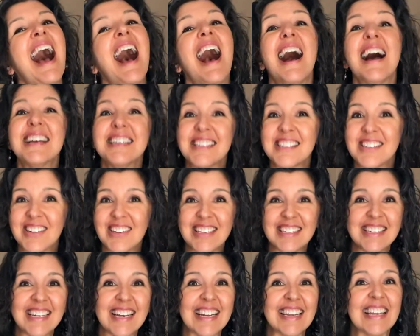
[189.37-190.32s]
I
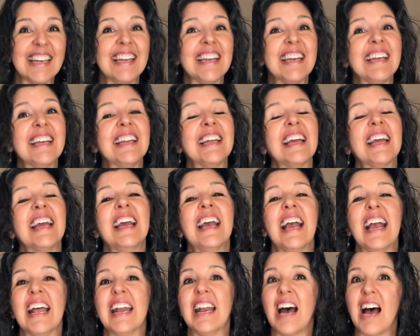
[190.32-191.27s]
started taking it,
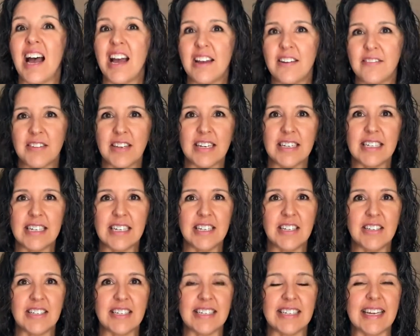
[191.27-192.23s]
and I've
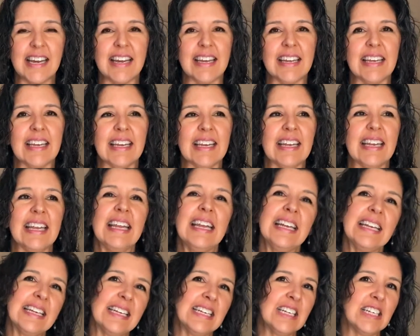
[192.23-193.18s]
continued to take it. He
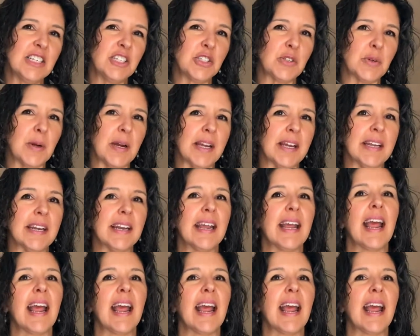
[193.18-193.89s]
didn't enjoy it,